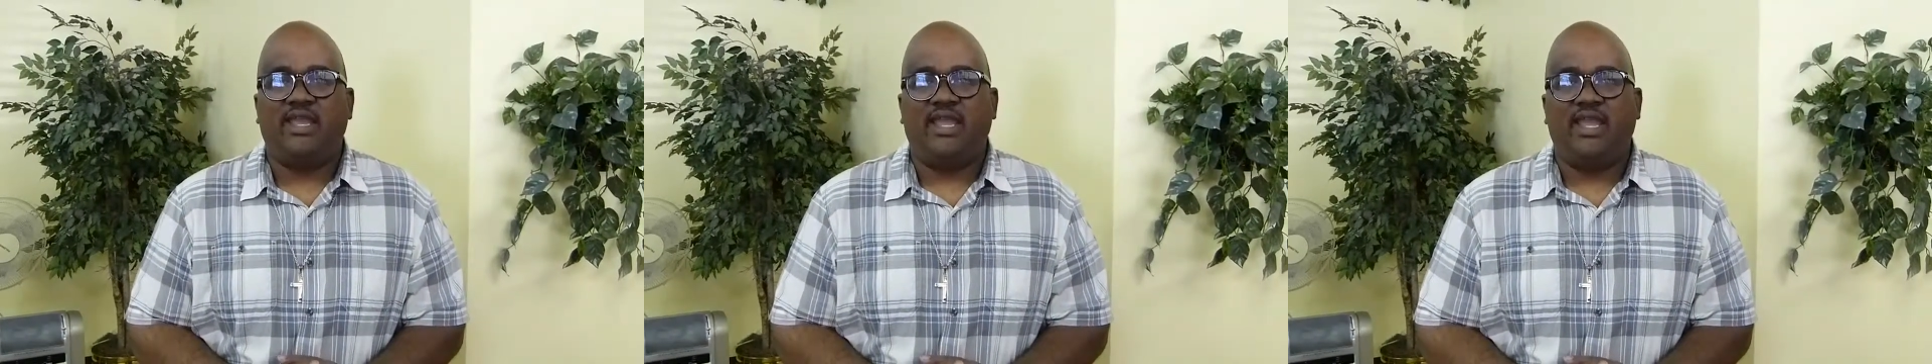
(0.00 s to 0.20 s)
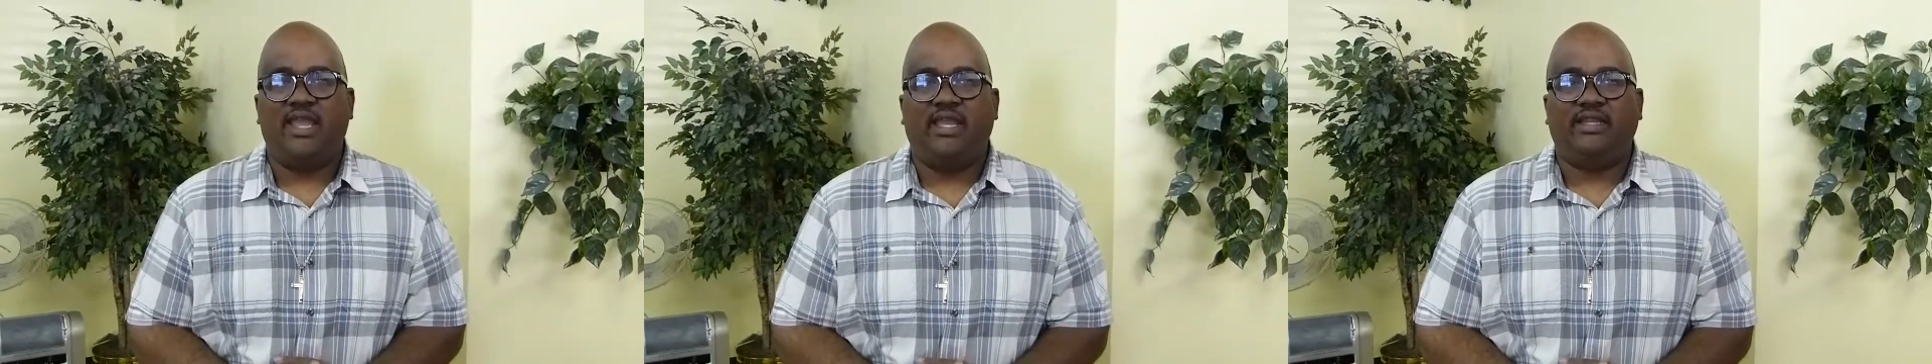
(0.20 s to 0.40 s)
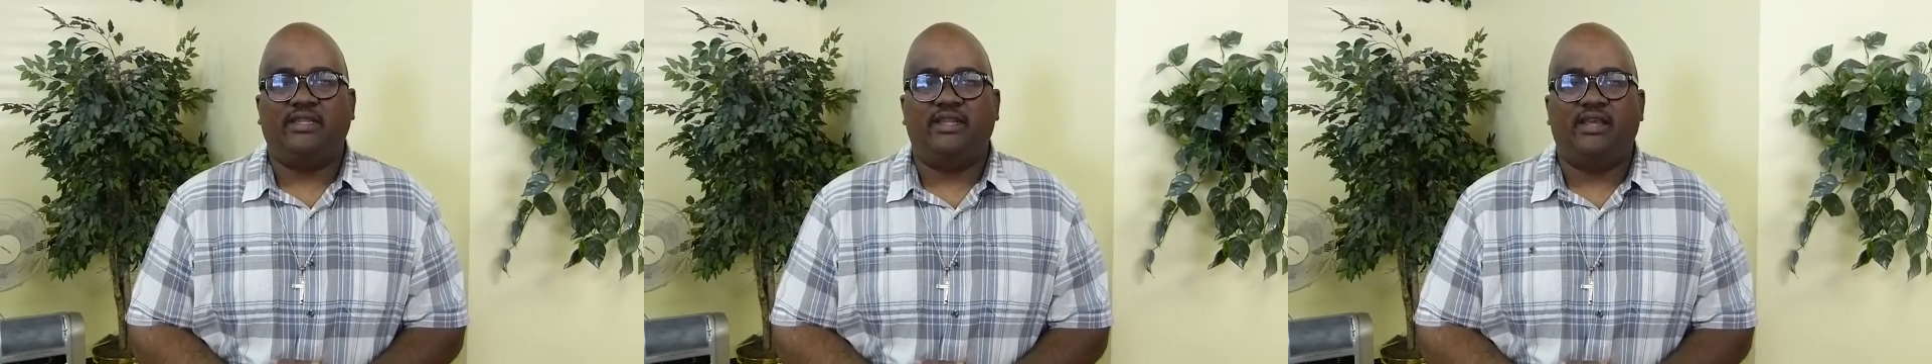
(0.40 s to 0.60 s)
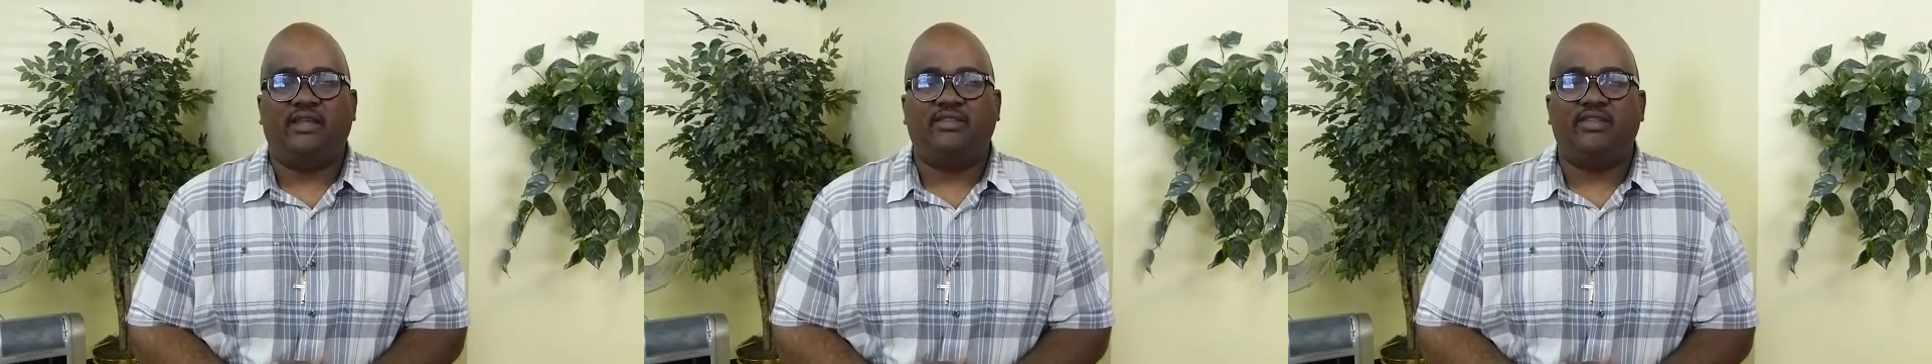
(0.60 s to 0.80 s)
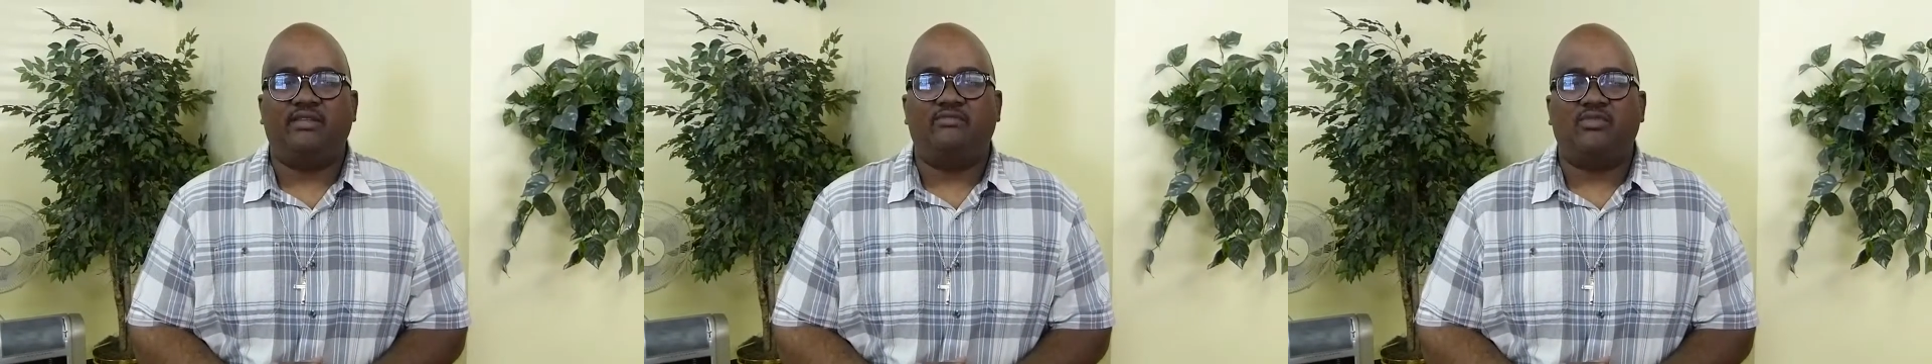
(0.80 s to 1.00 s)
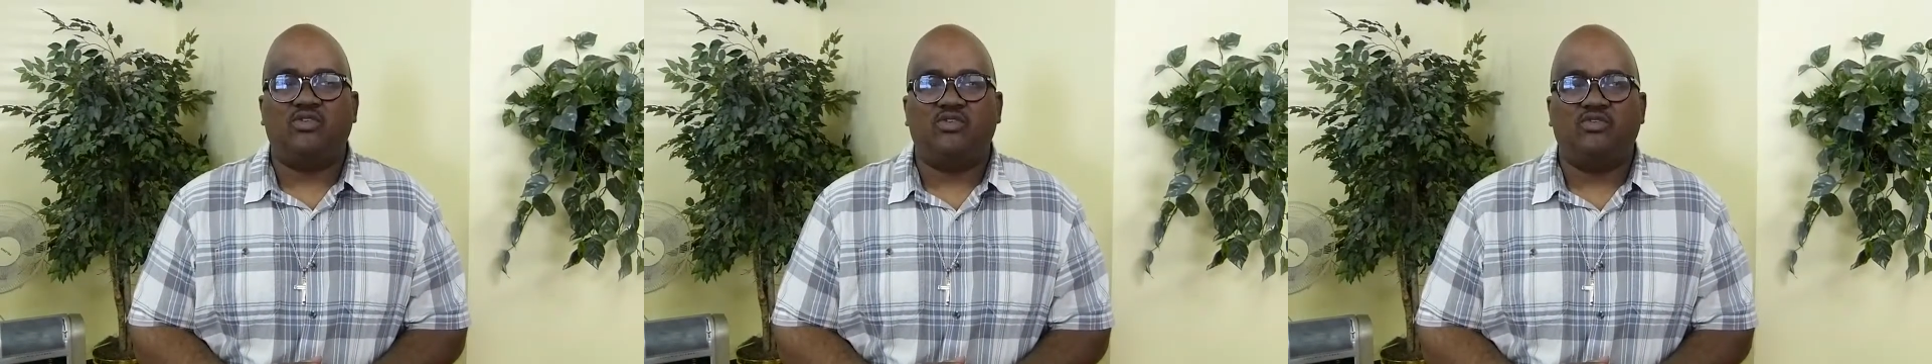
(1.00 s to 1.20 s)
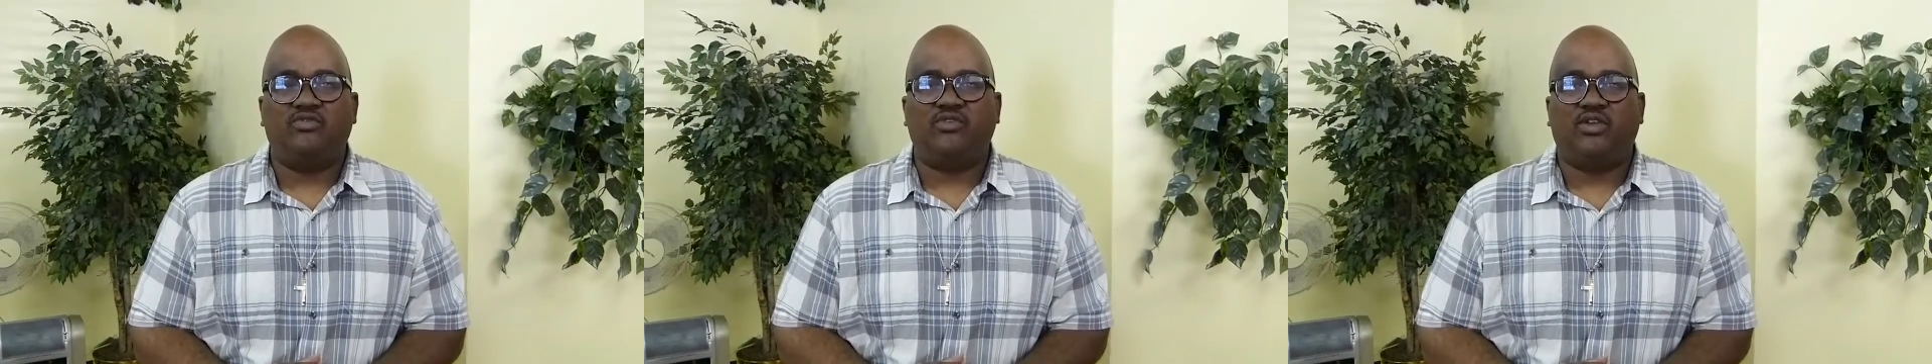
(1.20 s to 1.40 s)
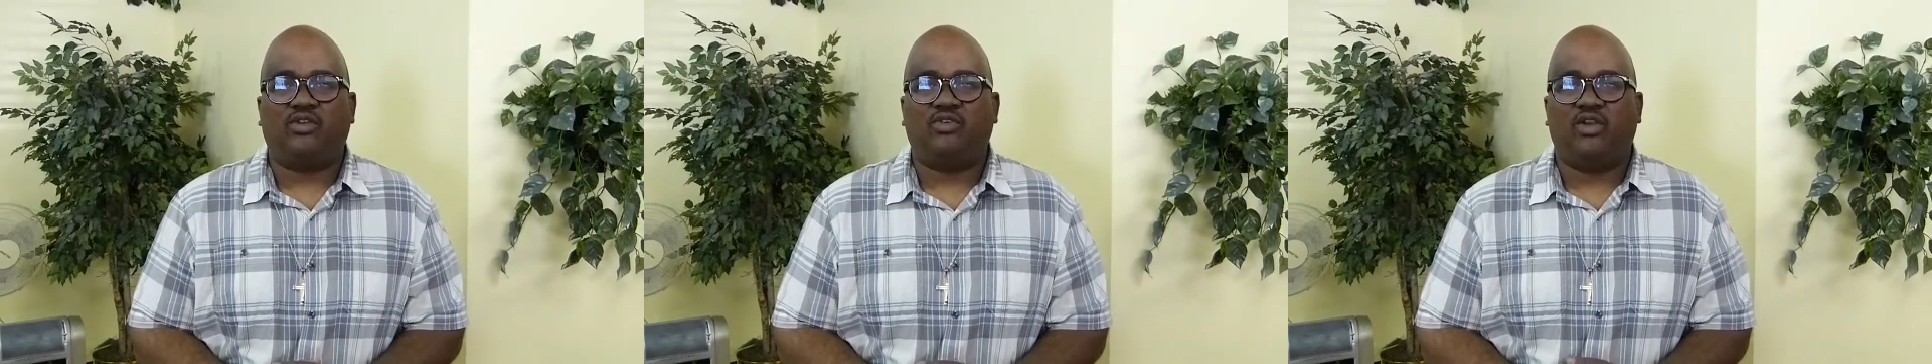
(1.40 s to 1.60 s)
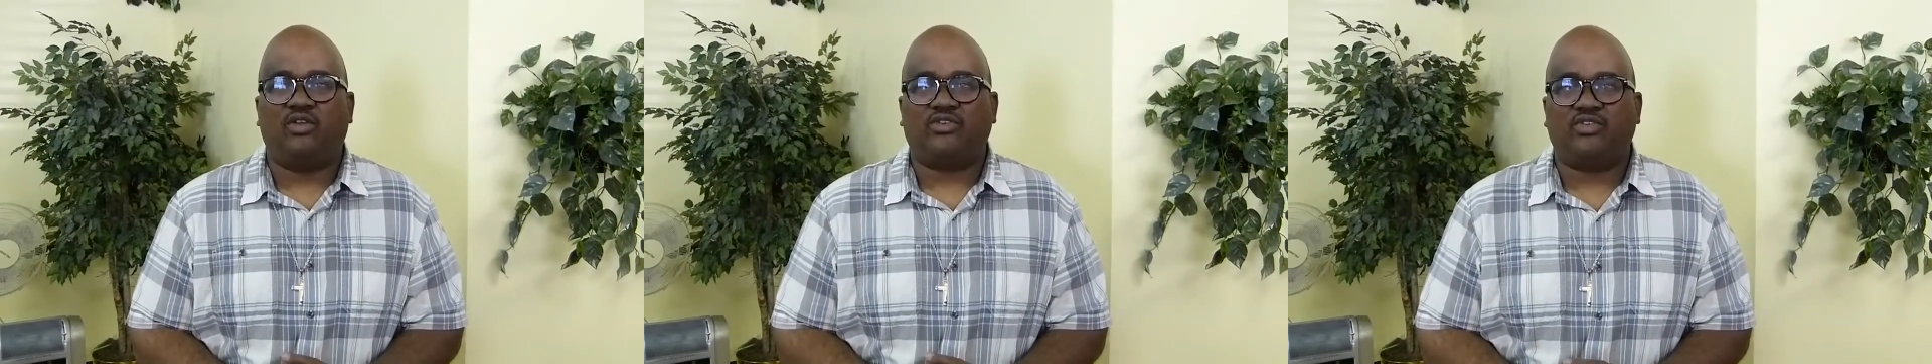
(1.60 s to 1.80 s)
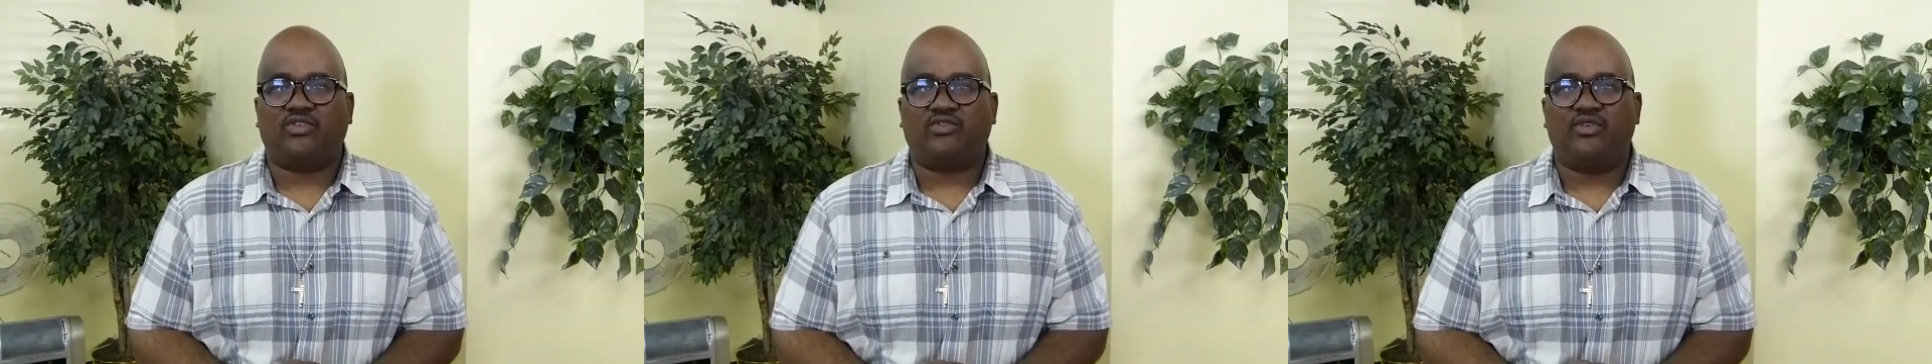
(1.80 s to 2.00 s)
and then moved
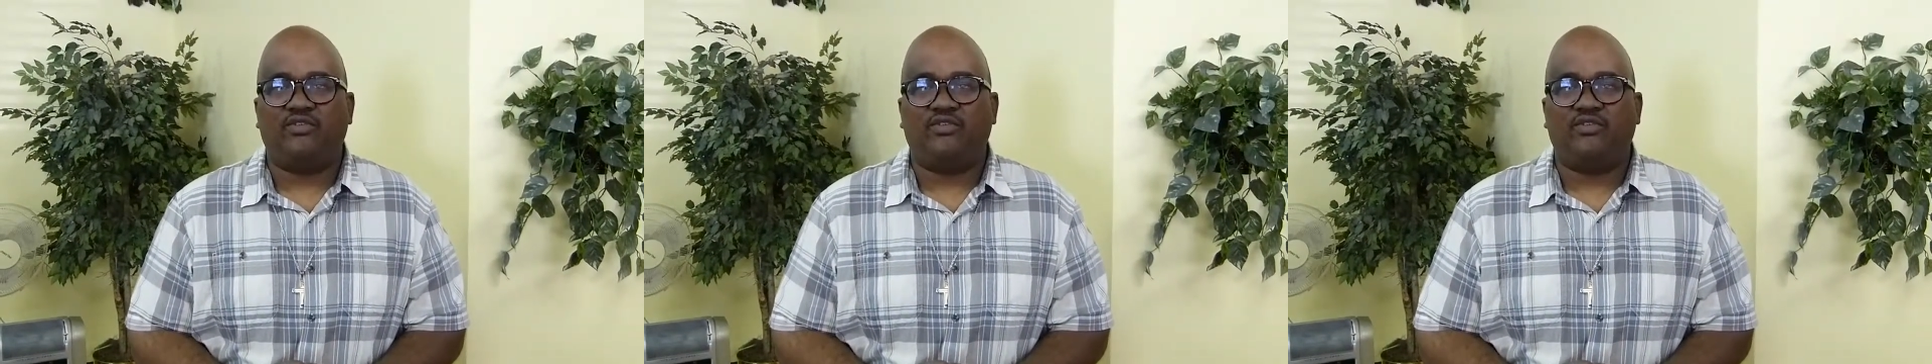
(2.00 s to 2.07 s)
across the